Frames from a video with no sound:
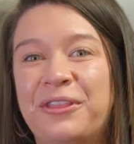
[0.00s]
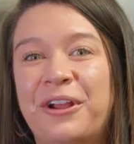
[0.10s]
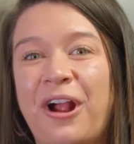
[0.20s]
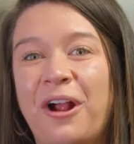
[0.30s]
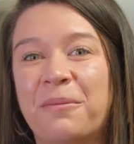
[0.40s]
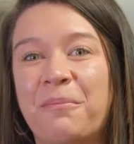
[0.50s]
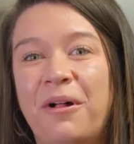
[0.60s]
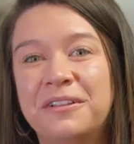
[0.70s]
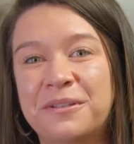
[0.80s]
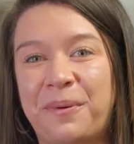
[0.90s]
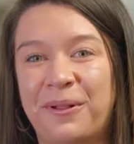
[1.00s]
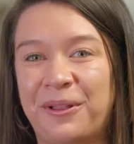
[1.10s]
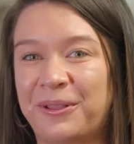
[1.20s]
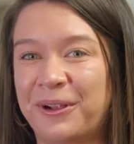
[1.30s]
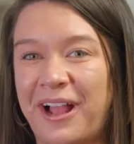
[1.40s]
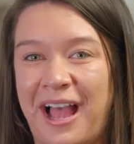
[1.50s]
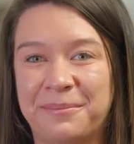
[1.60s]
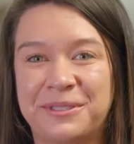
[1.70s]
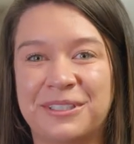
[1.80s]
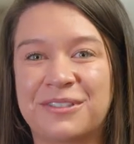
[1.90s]
There are multiple alert
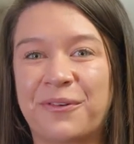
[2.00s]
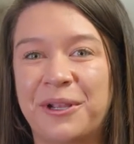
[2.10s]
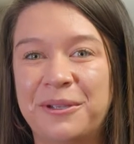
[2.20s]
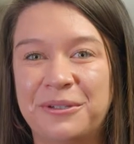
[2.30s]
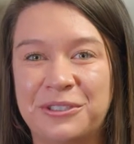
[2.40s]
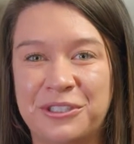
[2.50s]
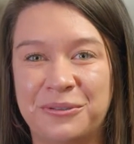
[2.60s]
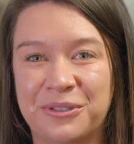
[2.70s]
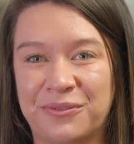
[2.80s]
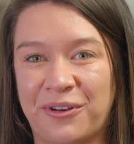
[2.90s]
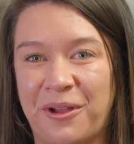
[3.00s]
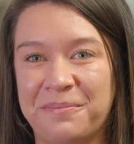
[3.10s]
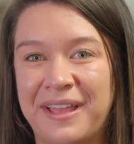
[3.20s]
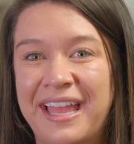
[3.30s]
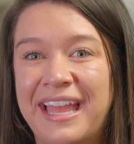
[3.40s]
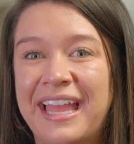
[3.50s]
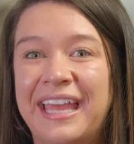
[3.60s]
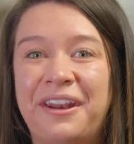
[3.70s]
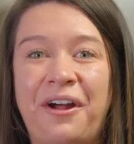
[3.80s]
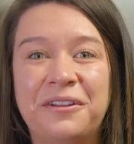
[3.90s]
options for you to choose from.
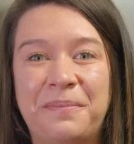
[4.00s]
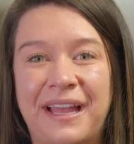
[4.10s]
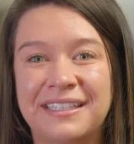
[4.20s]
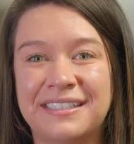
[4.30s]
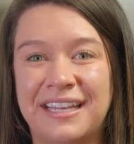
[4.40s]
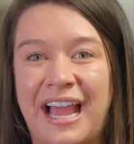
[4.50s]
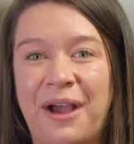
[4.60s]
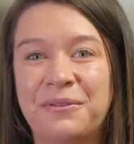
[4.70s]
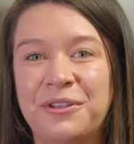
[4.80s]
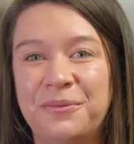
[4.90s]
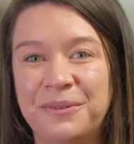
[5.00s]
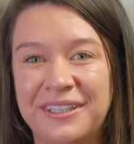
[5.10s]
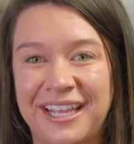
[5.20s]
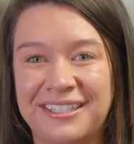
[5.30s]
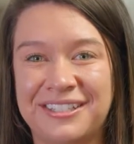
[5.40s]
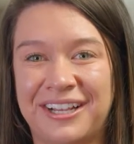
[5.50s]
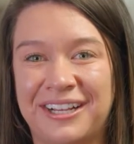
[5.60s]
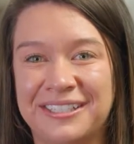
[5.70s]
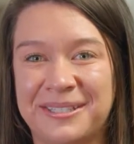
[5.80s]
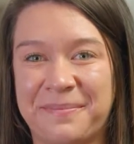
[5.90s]
It all depends on how you would like to
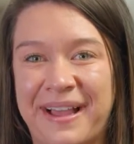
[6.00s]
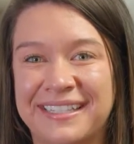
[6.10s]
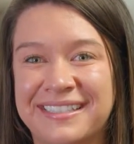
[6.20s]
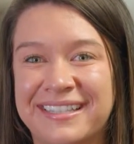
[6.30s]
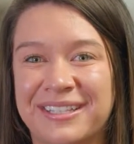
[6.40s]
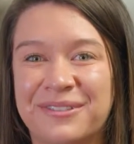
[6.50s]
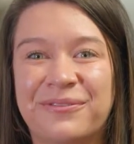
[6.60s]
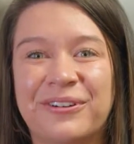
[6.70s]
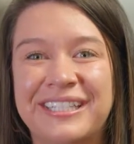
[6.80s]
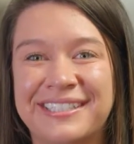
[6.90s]
customize this free